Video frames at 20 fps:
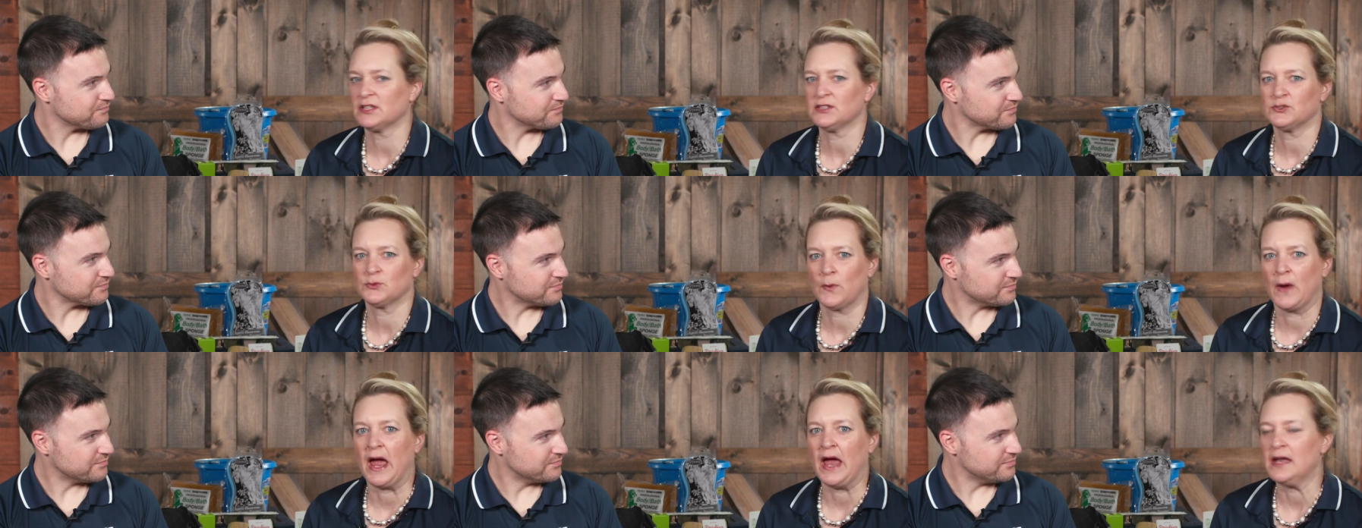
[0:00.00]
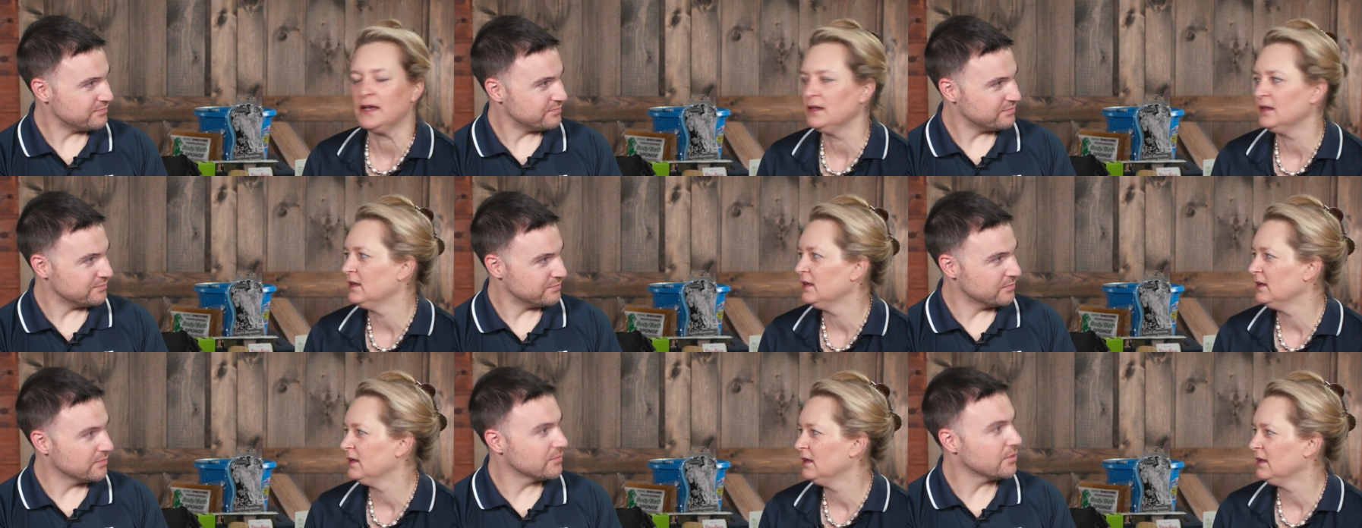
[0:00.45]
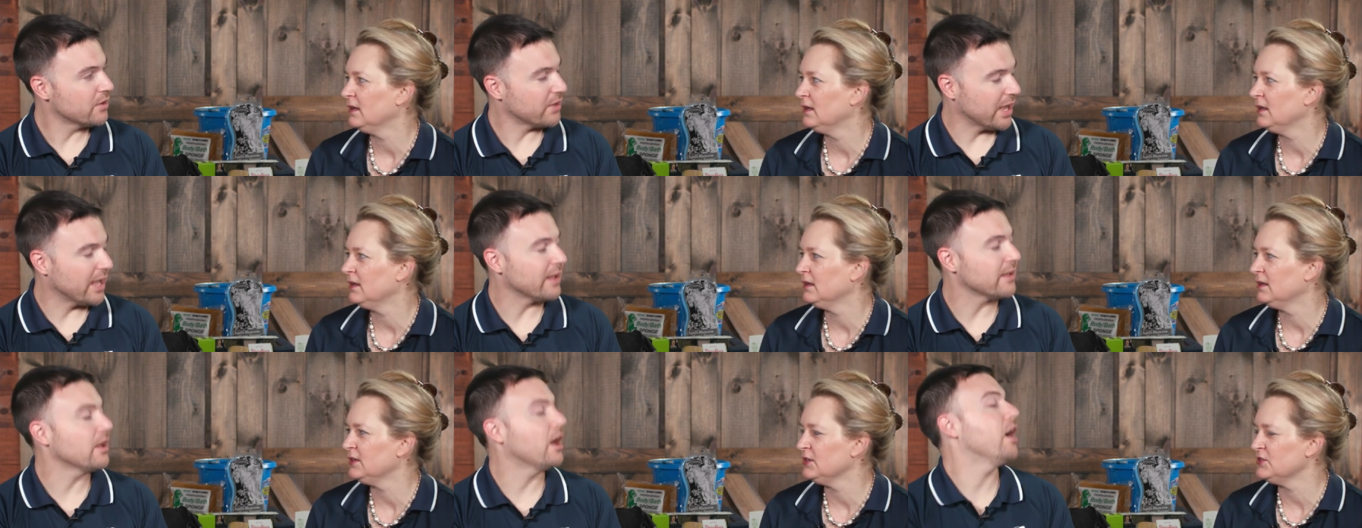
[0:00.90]
Speaker 1: gets wet.
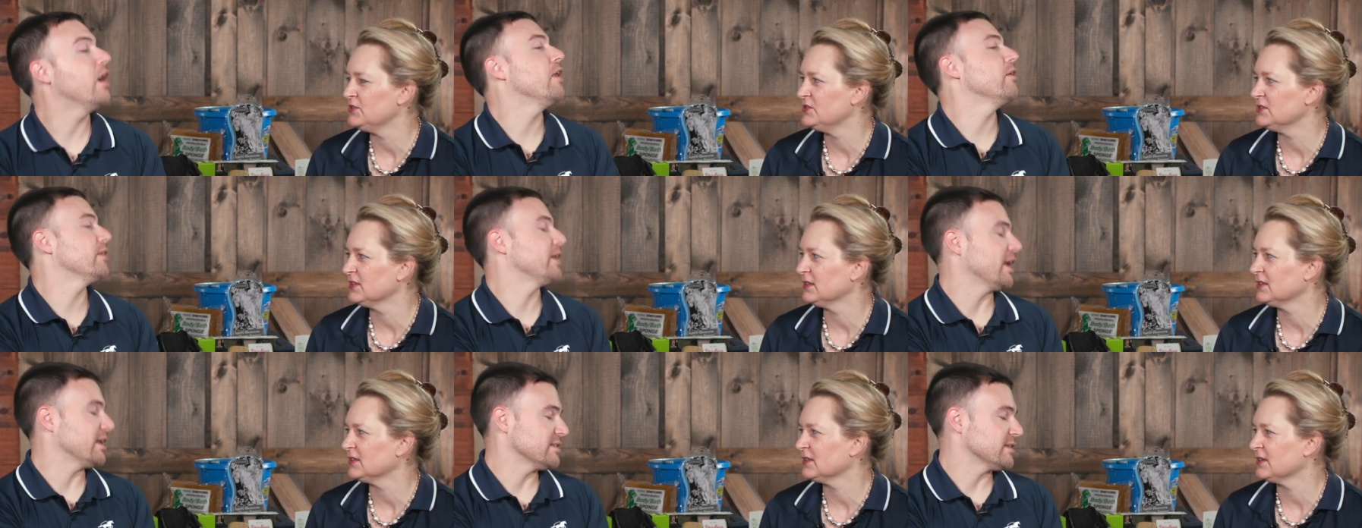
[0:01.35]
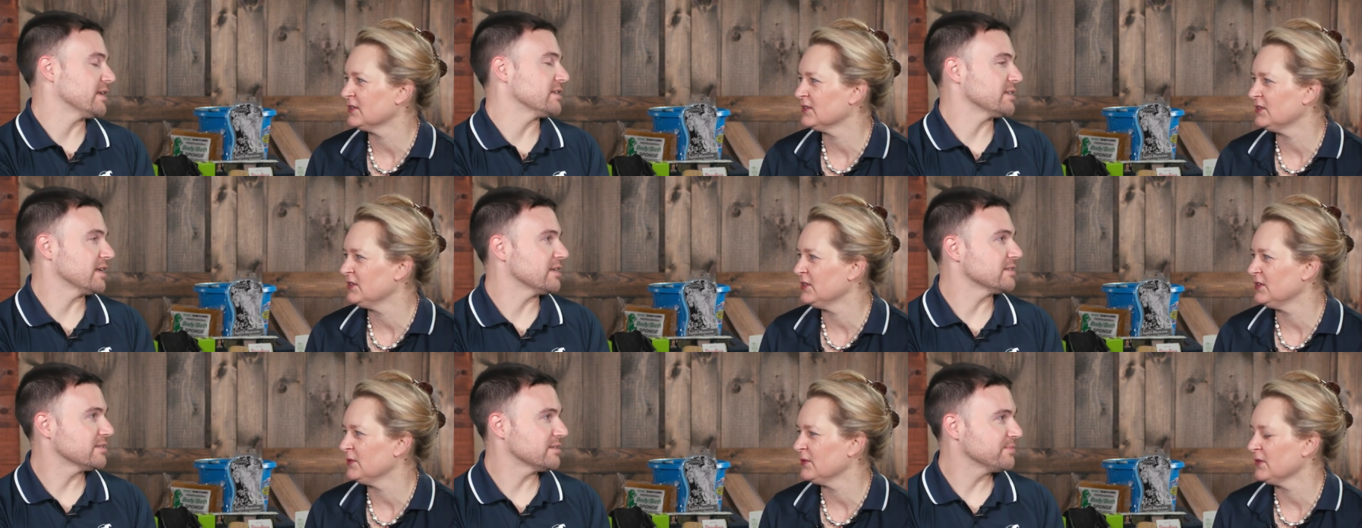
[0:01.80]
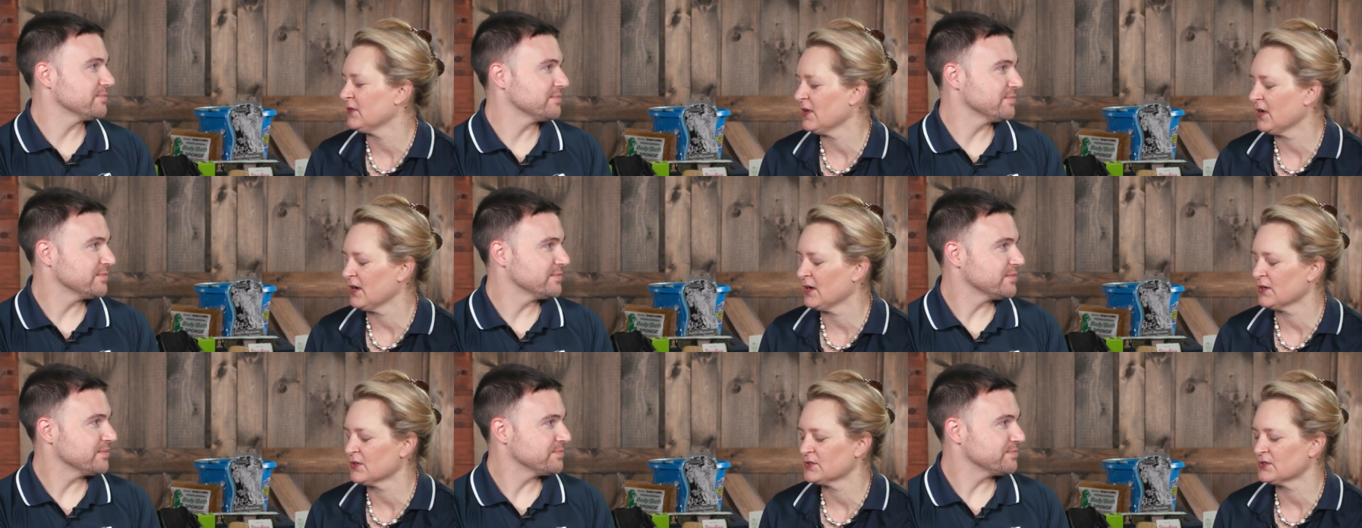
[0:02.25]
Okay. Oh, yes, yes, yes. And
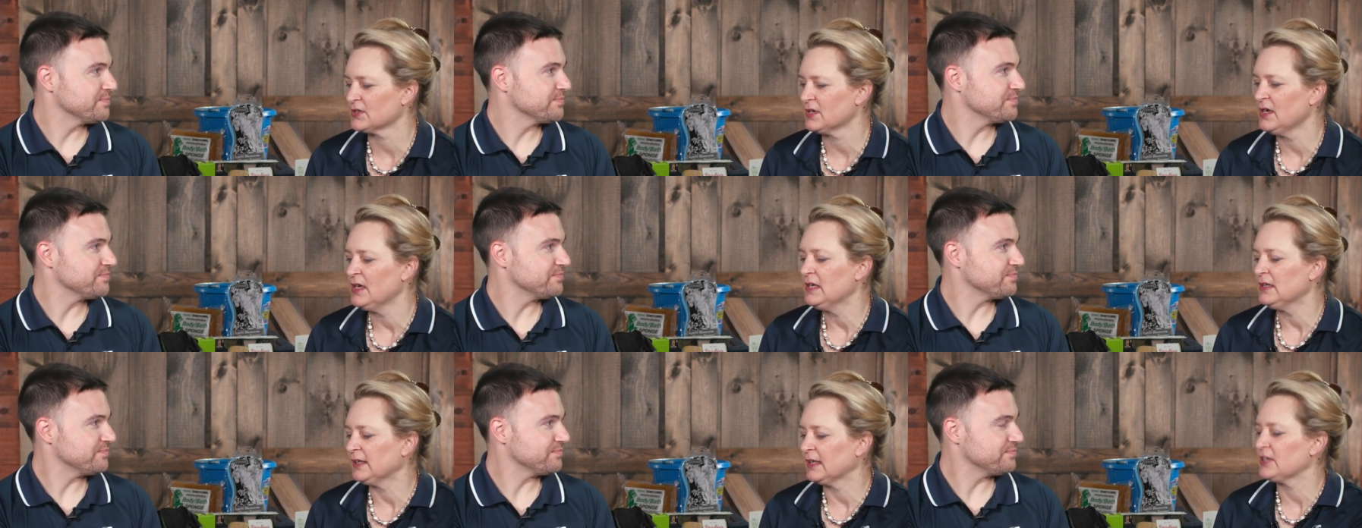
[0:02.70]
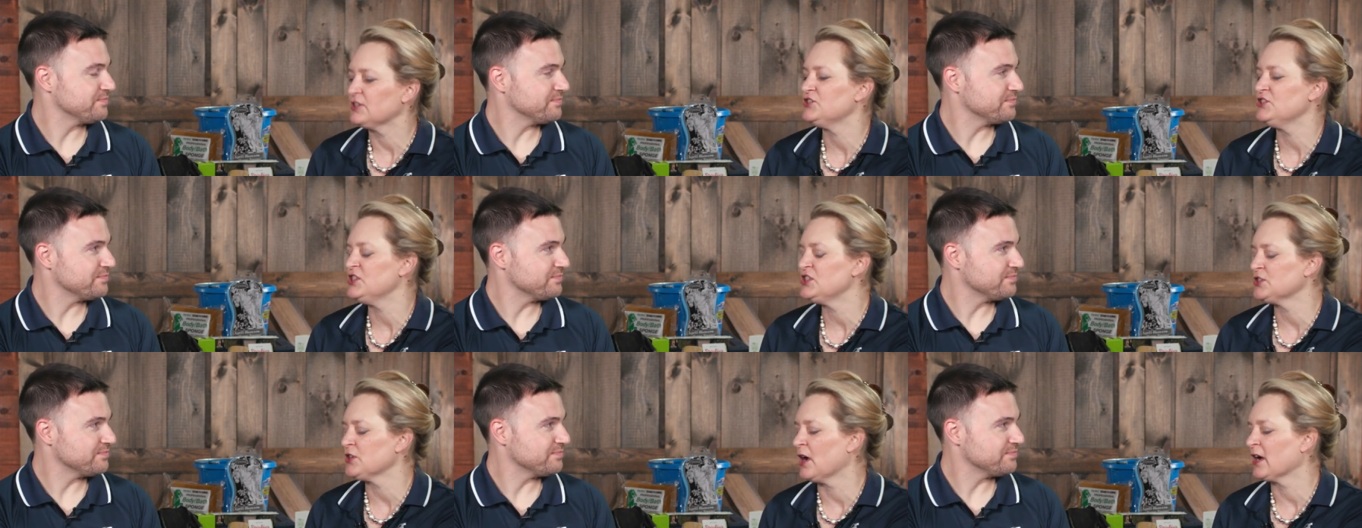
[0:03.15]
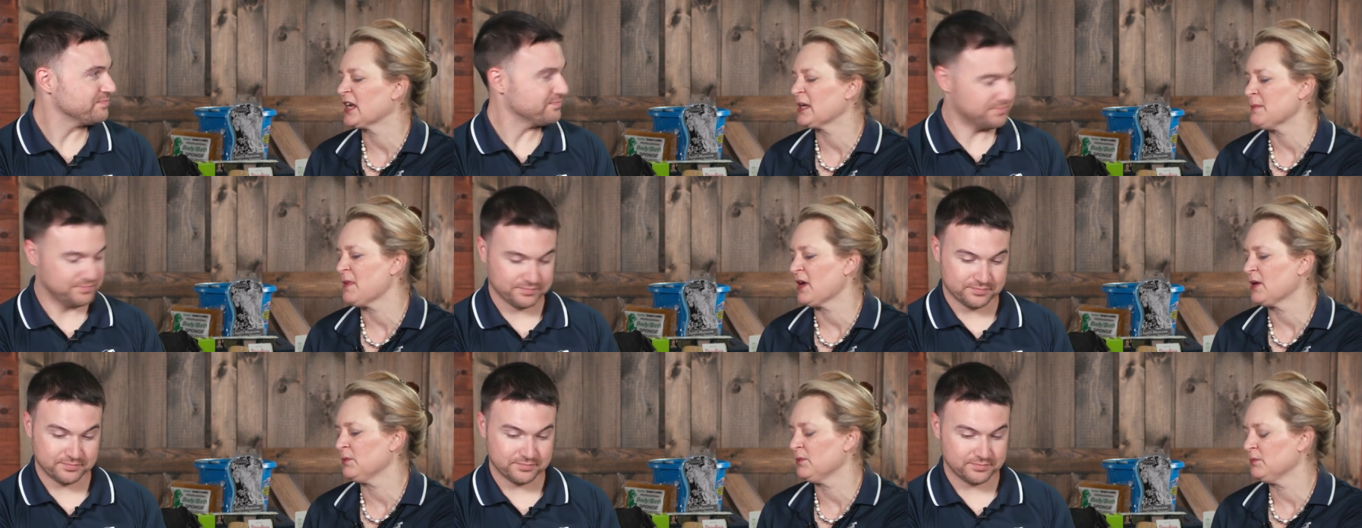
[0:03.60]
the hair is, like she's talking
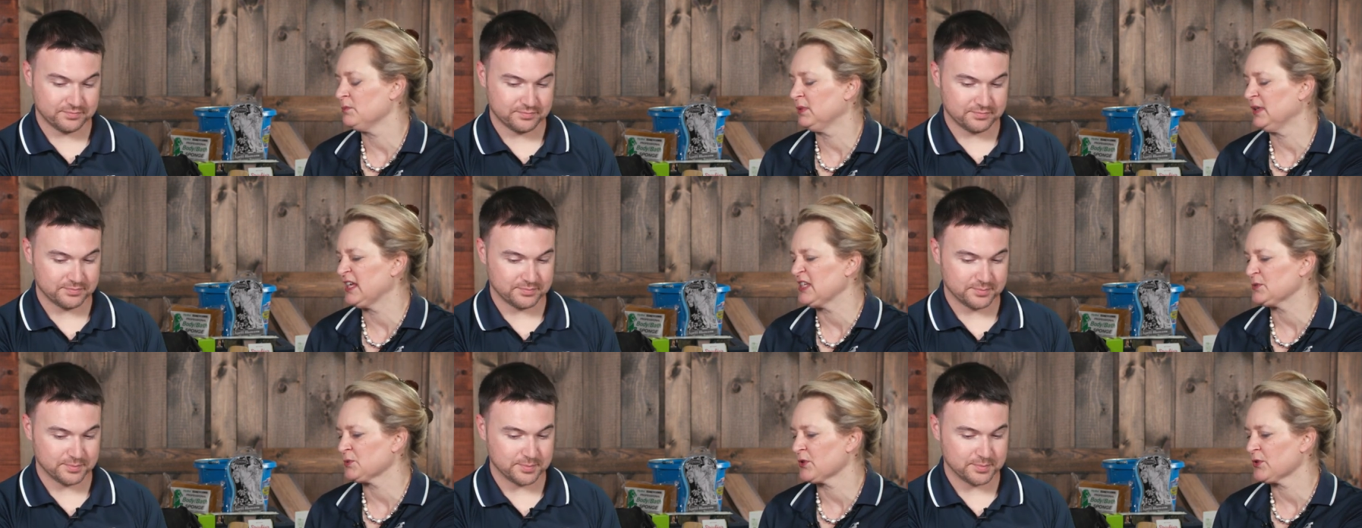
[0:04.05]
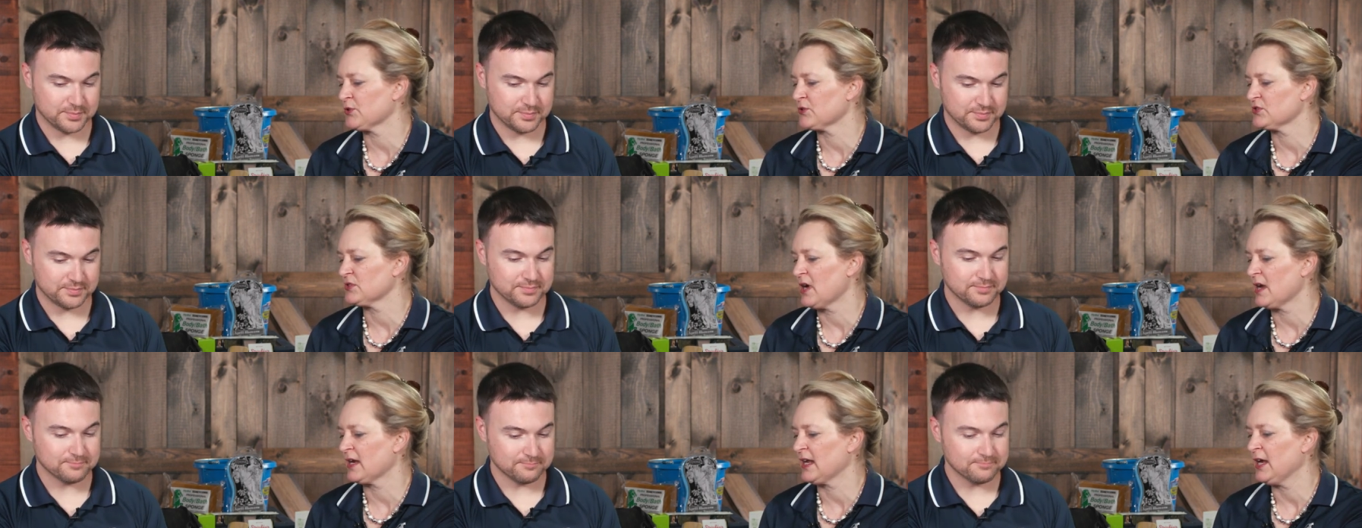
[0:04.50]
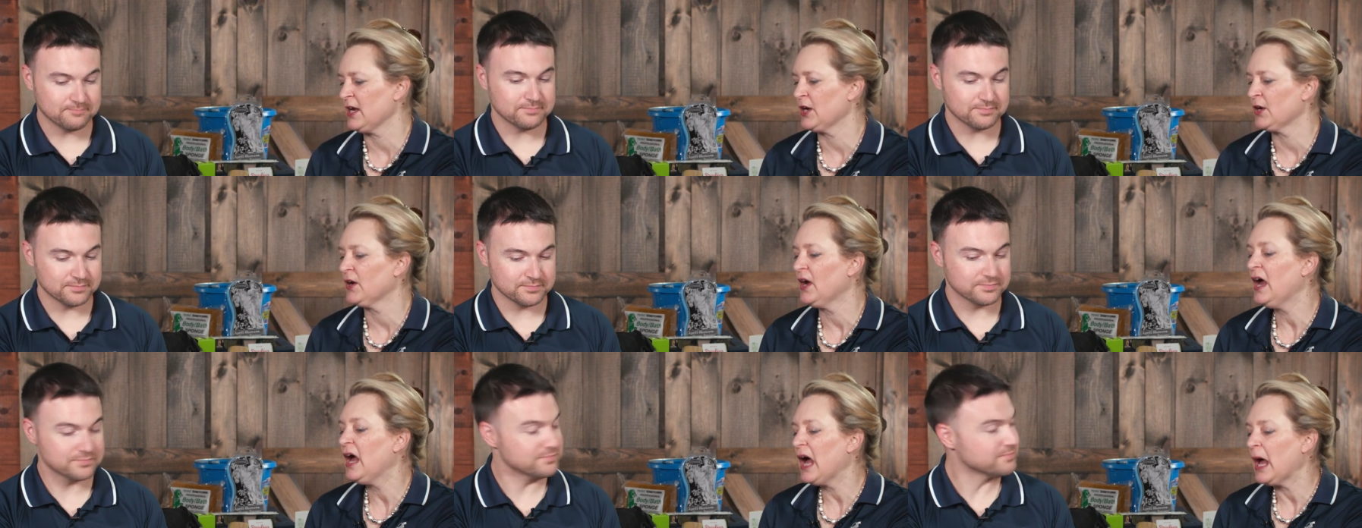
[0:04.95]
about a place where there's not
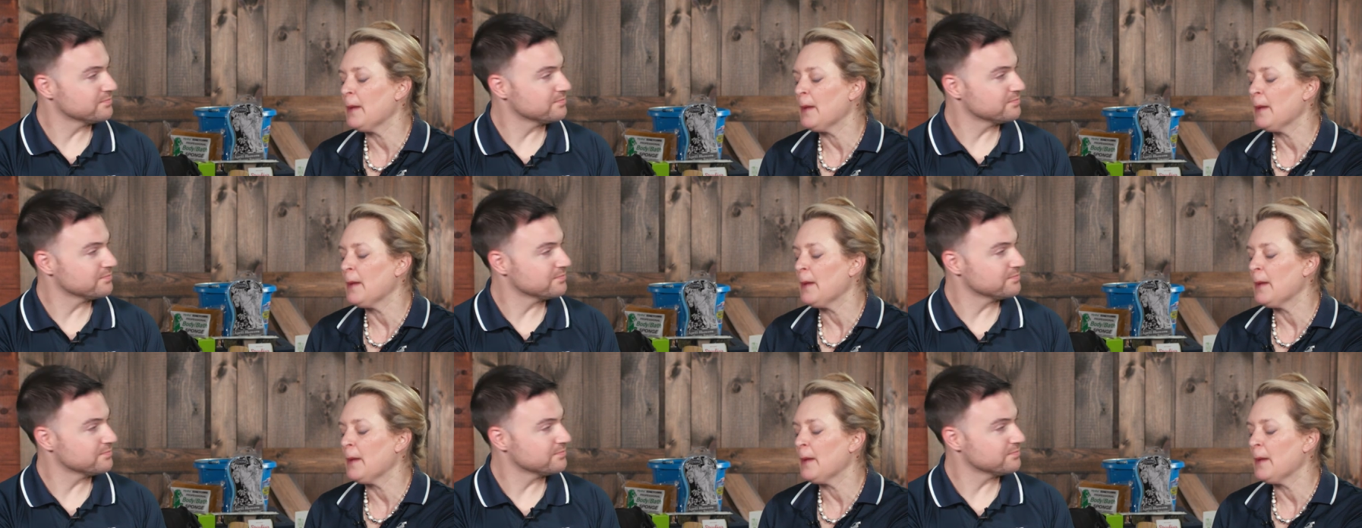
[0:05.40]
hair.